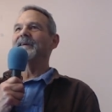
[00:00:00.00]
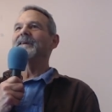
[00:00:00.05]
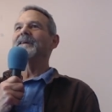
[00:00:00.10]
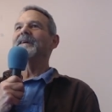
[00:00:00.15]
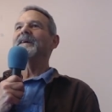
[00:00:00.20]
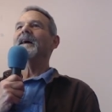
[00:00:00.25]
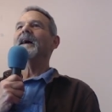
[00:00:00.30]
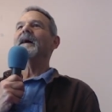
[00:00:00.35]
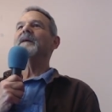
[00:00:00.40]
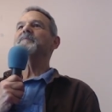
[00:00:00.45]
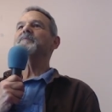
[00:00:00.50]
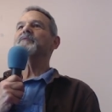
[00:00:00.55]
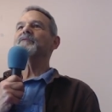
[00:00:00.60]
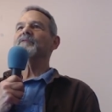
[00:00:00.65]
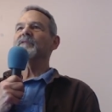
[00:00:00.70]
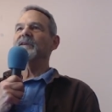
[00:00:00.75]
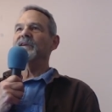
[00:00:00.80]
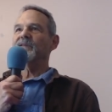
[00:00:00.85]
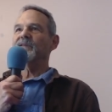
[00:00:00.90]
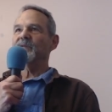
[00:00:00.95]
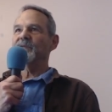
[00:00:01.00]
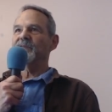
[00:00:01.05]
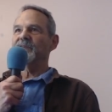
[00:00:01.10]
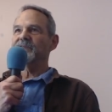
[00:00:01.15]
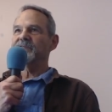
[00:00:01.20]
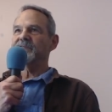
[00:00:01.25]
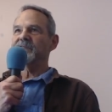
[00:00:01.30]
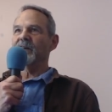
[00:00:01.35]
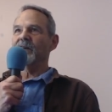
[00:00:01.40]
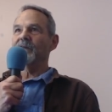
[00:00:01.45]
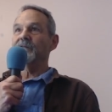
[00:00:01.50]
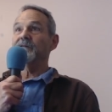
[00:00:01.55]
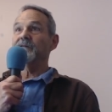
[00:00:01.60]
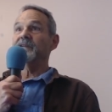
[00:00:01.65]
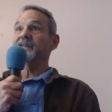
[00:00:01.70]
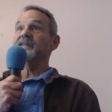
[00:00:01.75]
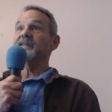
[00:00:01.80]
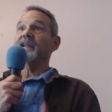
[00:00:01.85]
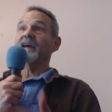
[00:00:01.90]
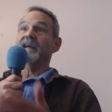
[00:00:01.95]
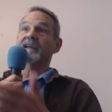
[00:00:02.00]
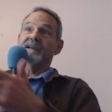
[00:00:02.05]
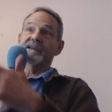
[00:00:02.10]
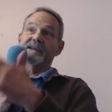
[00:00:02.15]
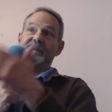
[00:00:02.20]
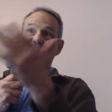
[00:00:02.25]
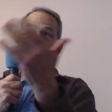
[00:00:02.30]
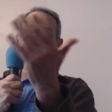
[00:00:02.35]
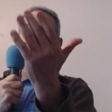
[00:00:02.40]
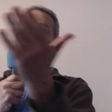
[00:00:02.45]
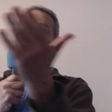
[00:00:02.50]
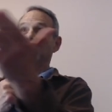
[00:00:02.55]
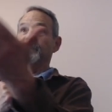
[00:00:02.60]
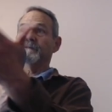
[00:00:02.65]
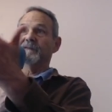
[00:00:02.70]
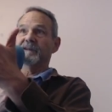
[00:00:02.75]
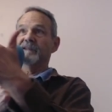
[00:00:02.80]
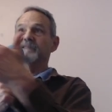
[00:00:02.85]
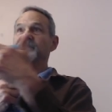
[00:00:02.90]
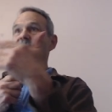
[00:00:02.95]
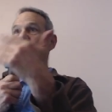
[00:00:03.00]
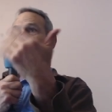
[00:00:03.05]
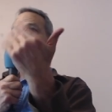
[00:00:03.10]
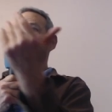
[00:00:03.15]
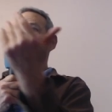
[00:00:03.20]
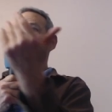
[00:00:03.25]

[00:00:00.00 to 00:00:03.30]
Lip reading: and breathe with yourself, like as part of it, it's almost like a